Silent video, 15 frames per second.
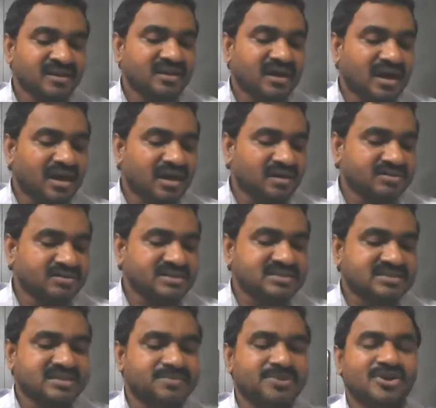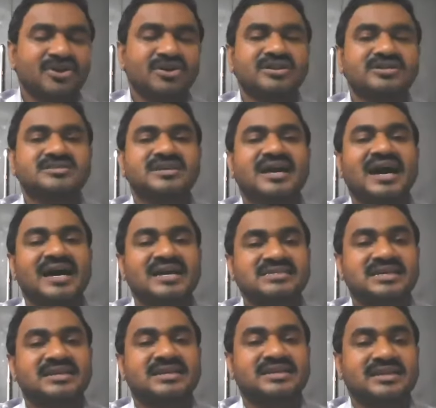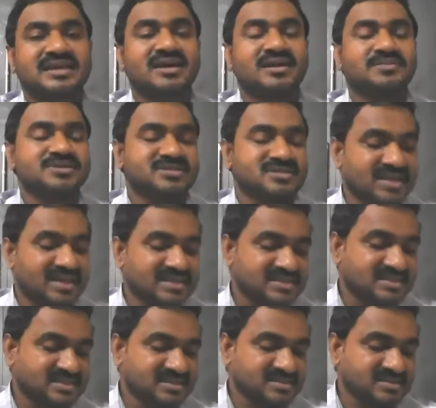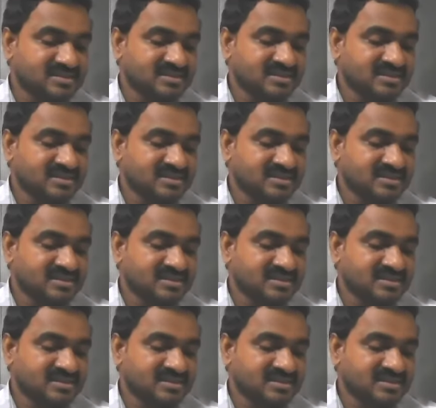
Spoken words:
the semiology as an autonomous science.